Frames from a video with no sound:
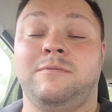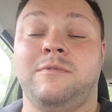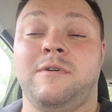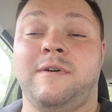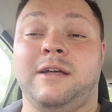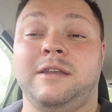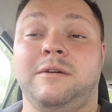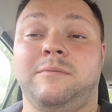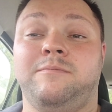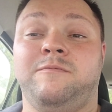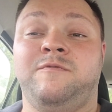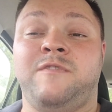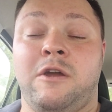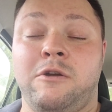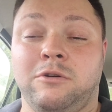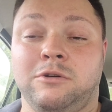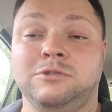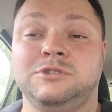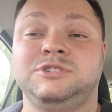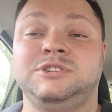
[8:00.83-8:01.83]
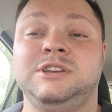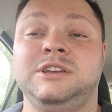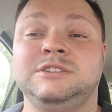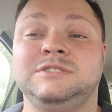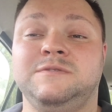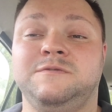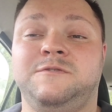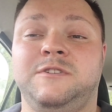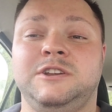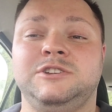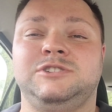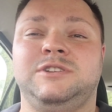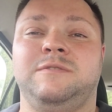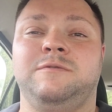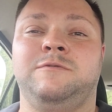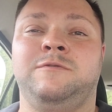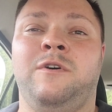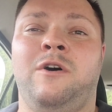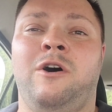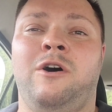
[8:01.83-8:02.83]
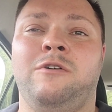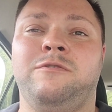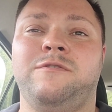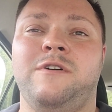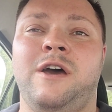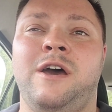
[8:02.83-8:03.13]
had a very good season, finishing in 4th,